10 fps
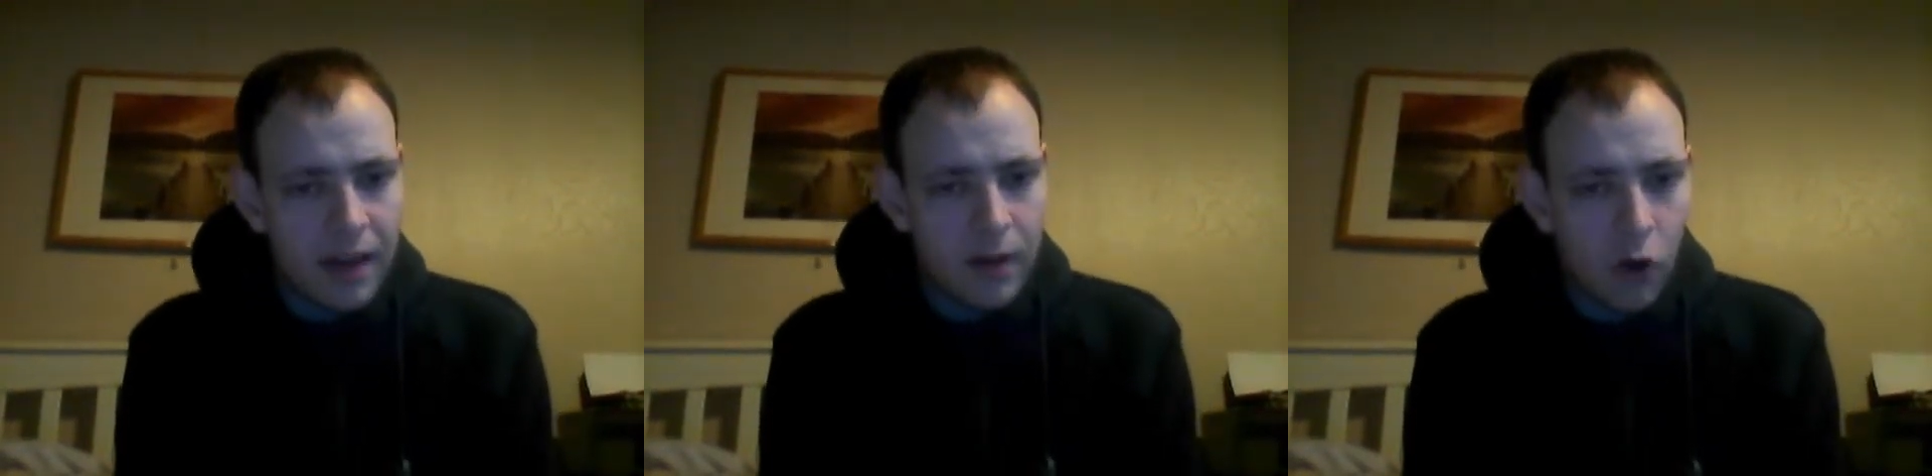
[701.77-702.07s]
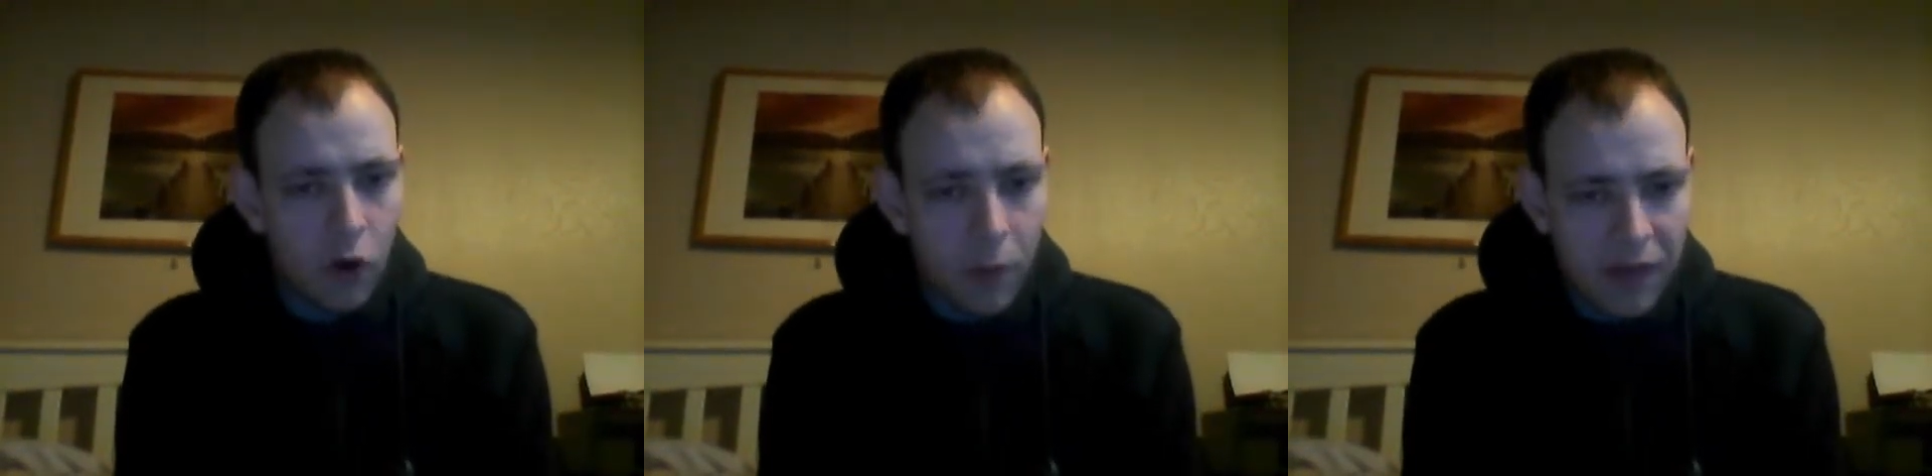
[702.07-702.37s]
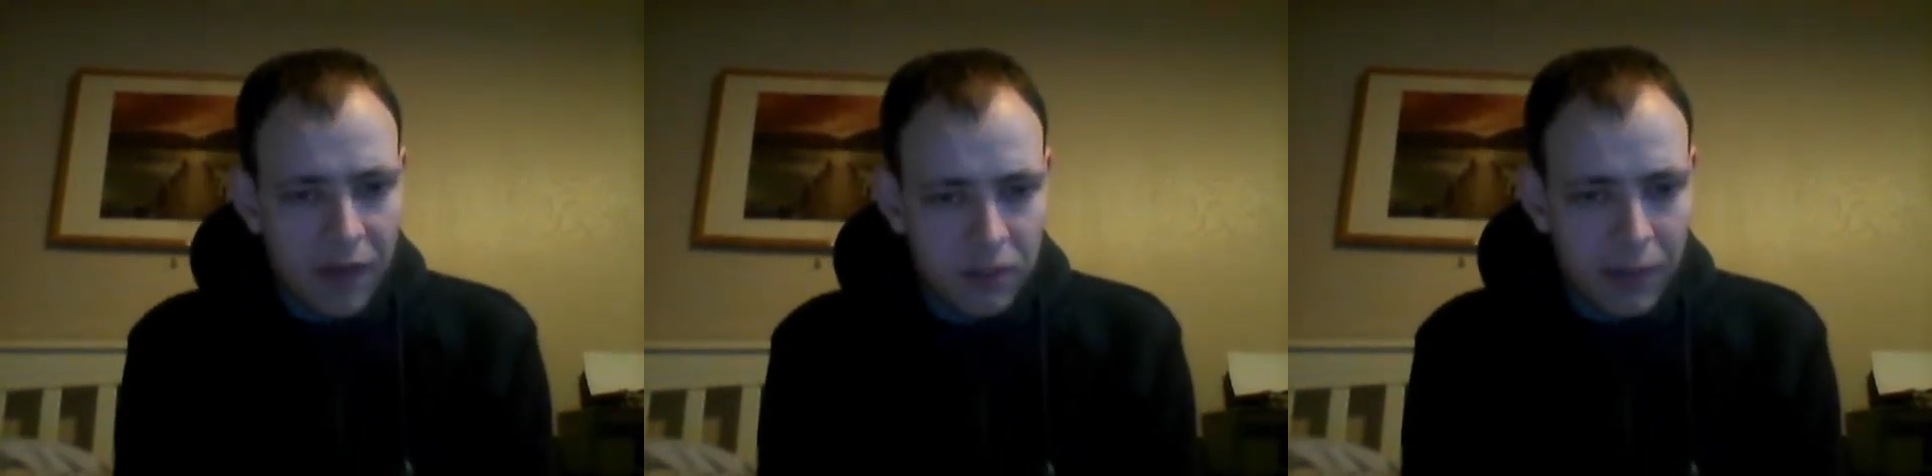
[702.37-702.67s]

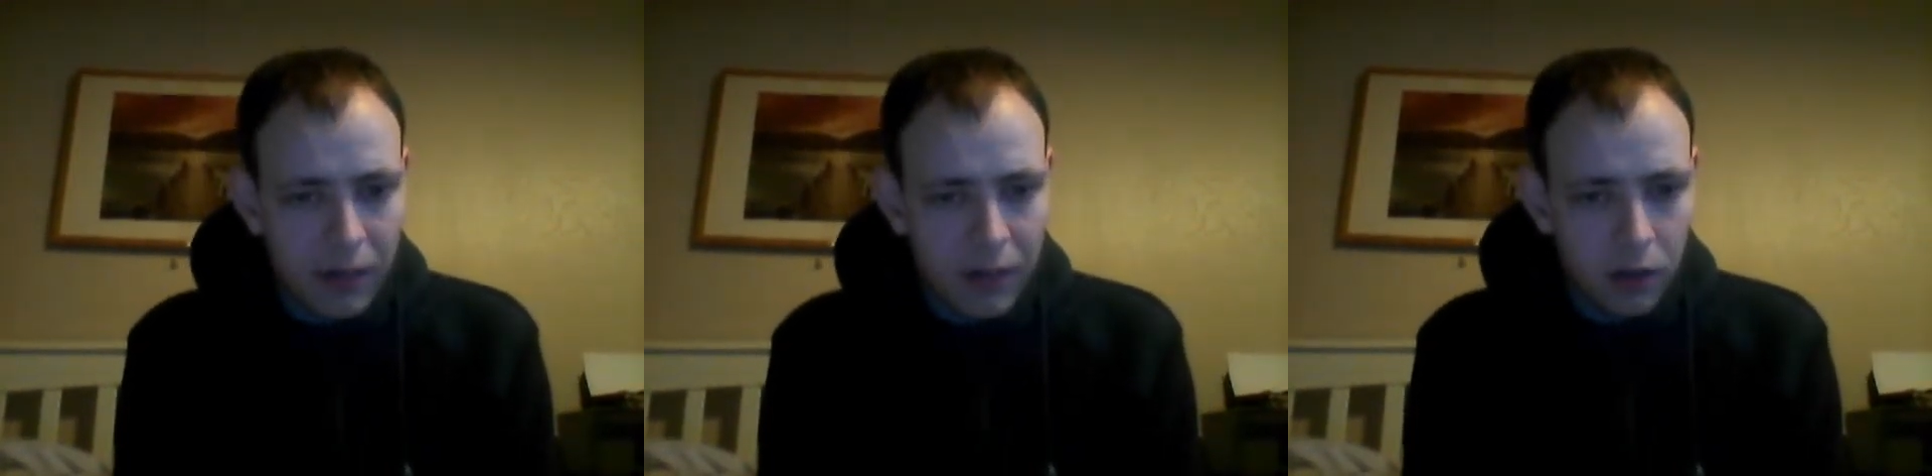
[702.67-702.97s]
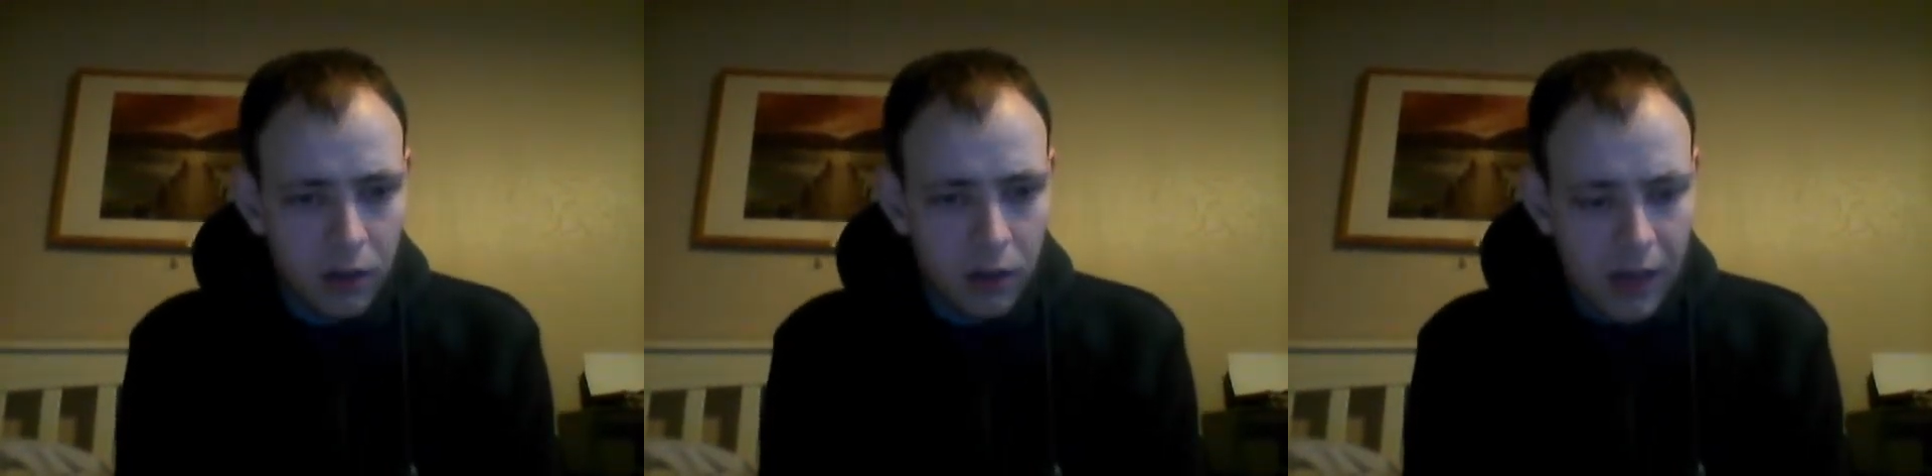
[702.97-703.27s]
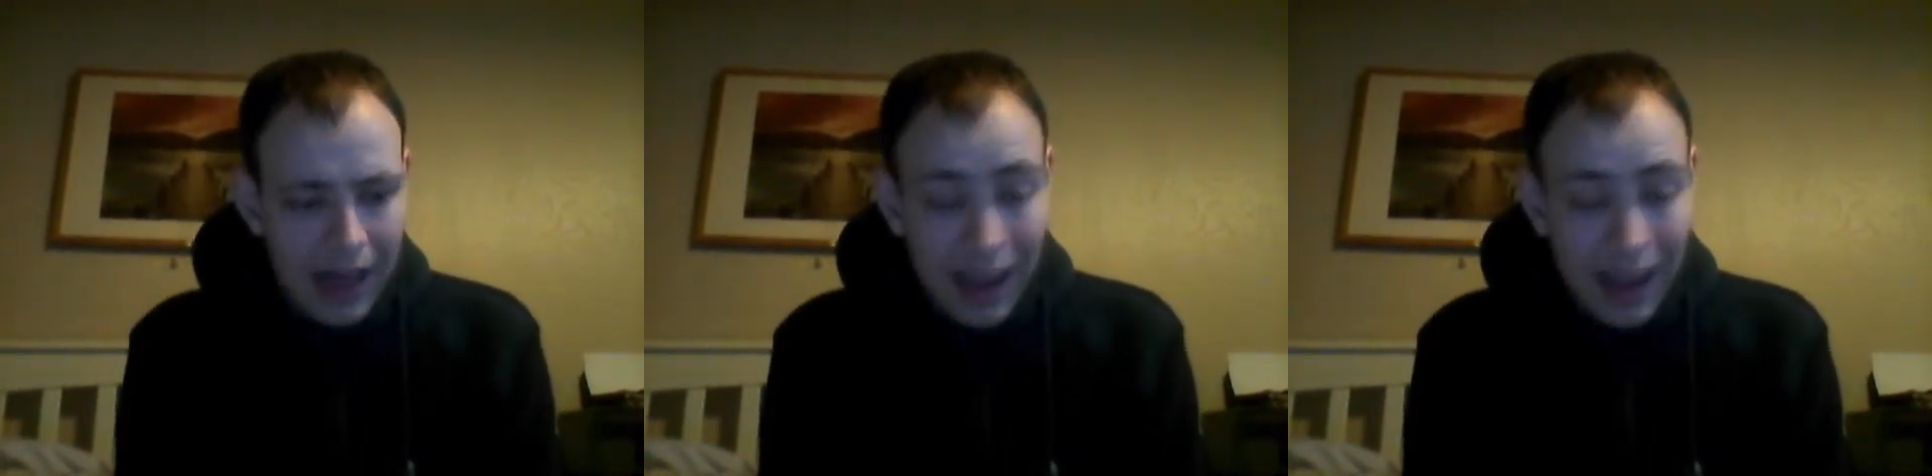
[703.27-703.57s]
Opeth's Michael
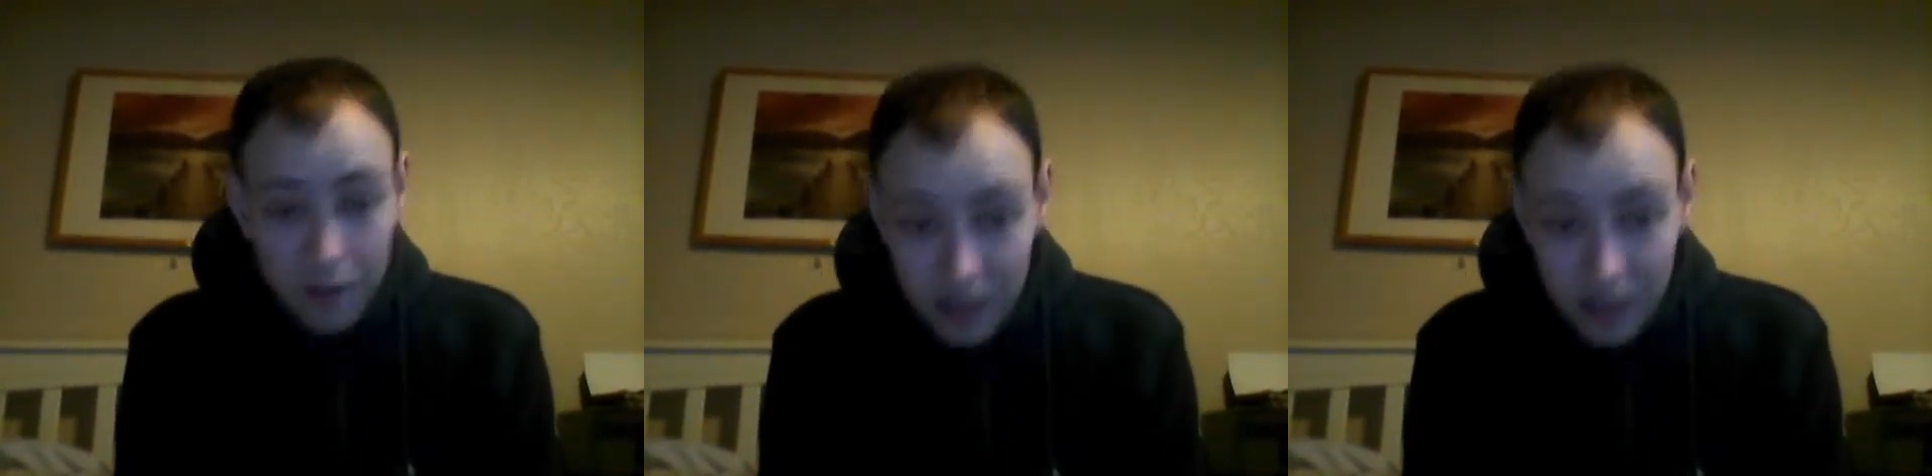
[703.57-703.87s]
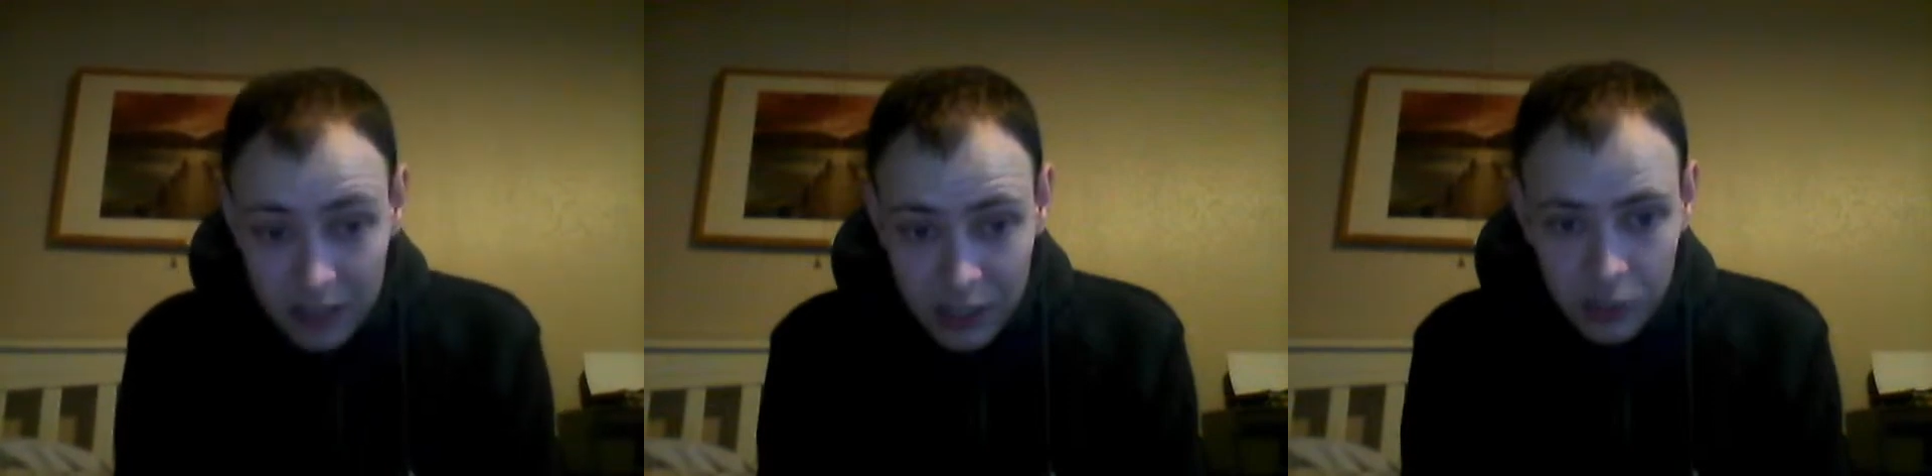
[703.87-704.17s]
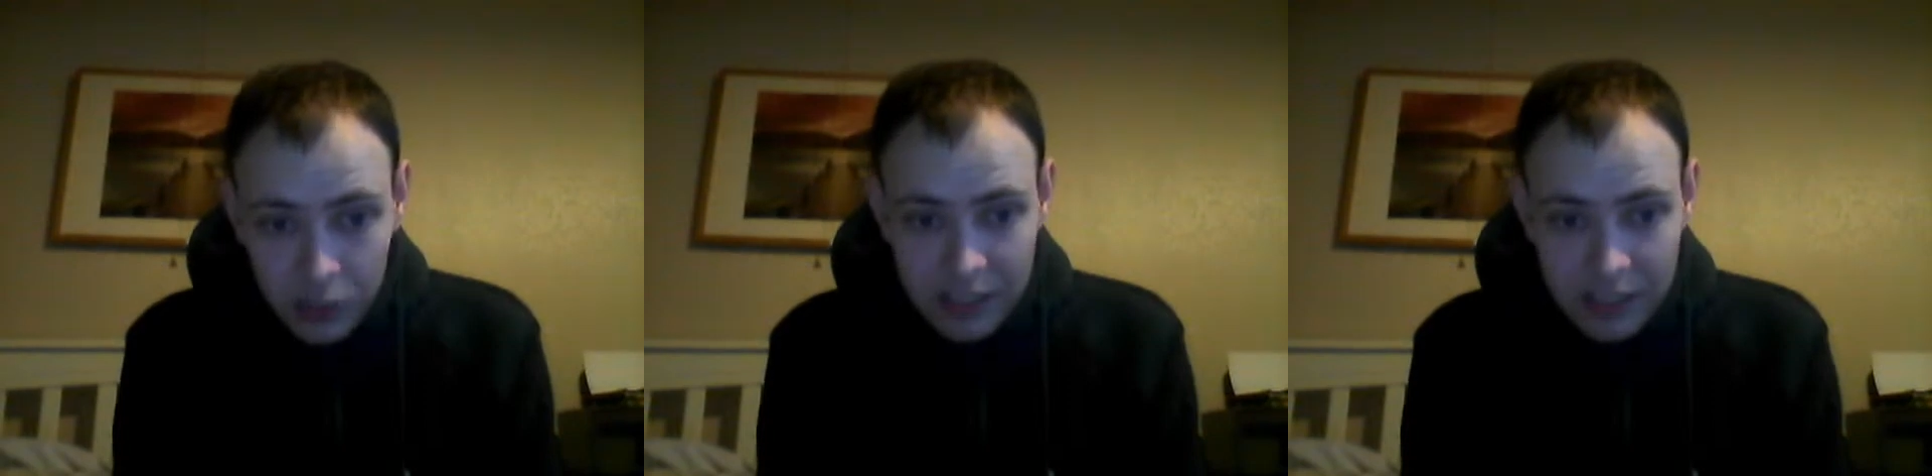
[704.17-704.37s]
Ackerfeldt actually